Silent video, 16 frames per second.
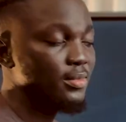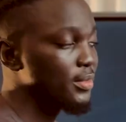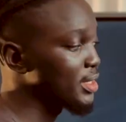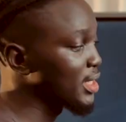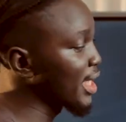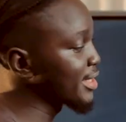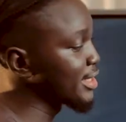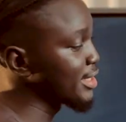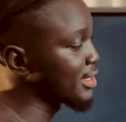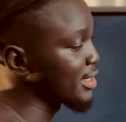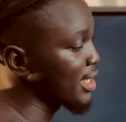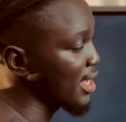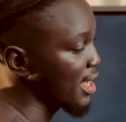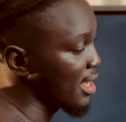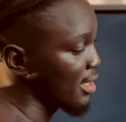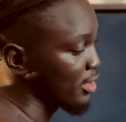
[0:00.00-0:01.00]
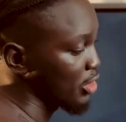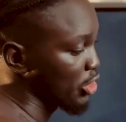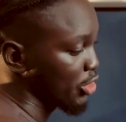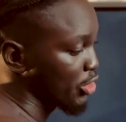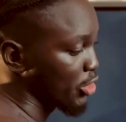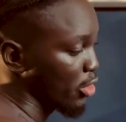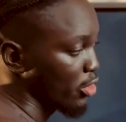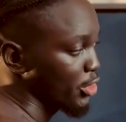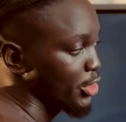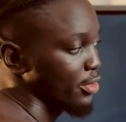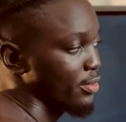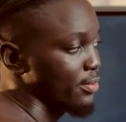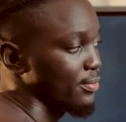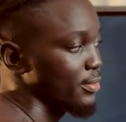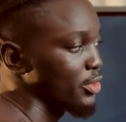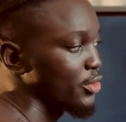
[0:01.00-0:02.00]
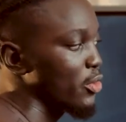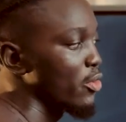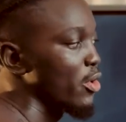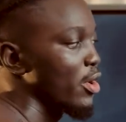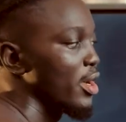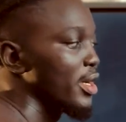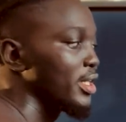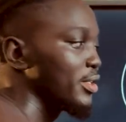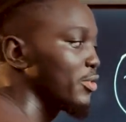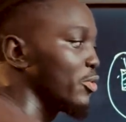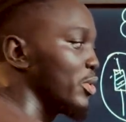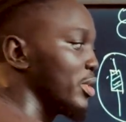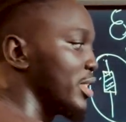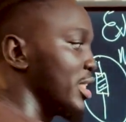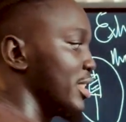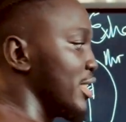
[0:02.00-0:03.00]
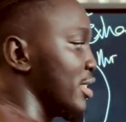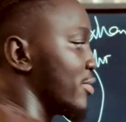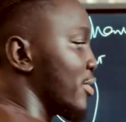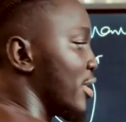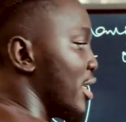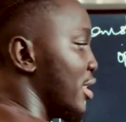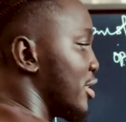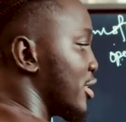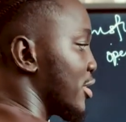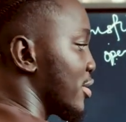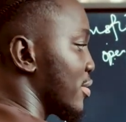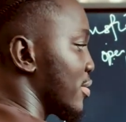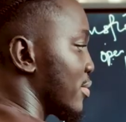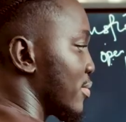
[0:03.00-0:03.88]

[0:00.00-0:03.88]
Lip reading: That is exhaustion. So within this range,